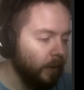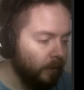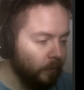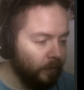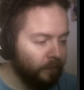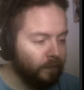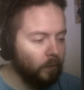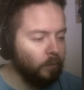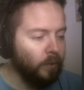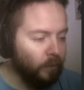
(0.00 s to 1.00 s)
or the
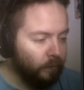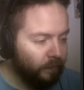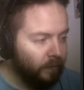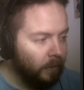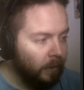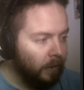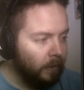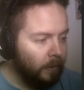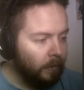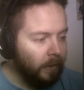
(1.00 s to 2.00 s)
full move,
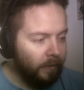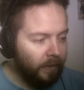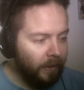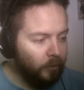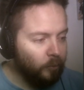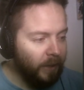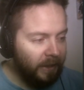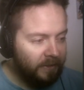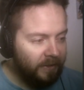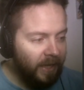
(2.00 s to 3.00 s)
and then you
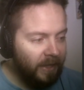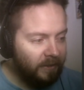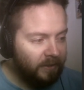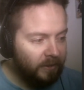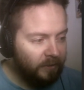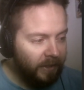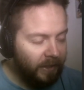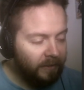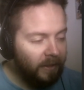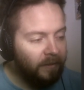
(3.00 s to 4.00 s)
practice that until you get
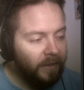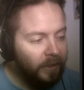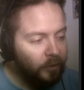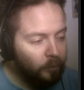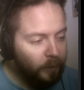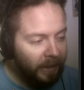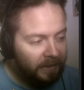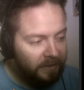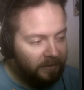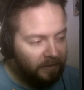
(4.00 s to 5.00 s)
it, and then you
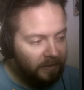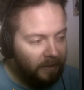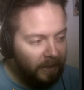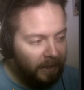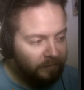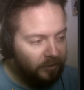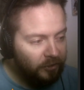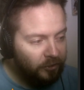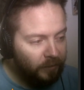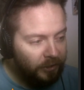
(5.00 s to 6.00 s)
practice it in a live
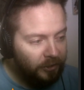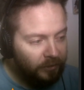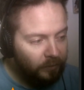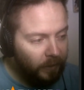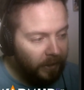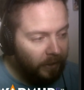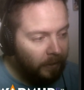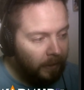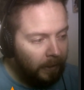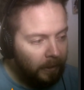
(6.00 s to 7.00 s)
situation where
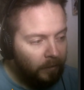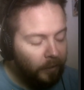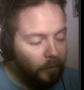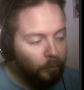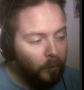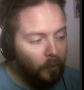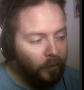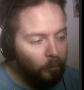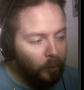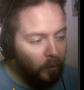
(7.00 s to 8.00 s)
the
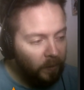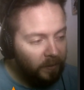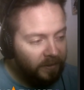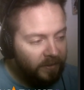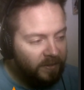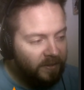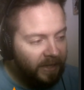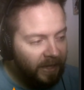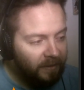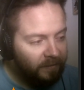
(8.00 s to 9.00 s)
opponent isn't
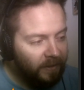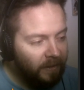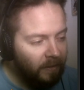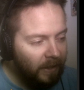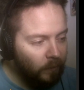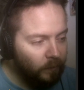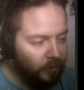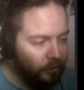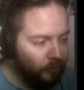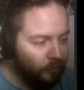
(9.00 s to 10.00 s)
standing there allowing
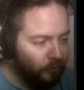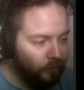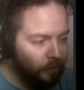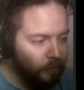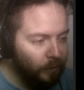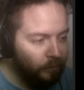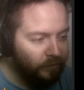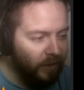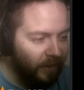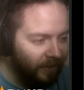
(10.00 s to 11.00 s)
you to do the move,
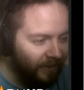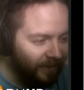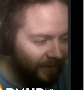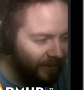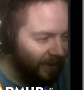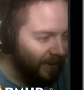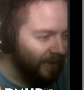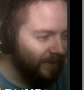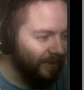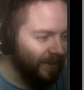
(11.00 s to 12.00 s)

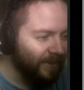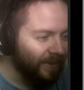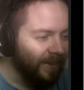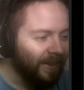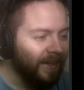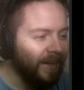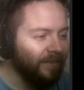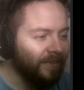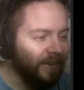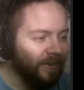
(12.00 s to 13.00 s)
right?
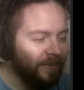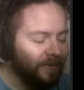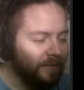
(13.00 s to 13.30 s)
And then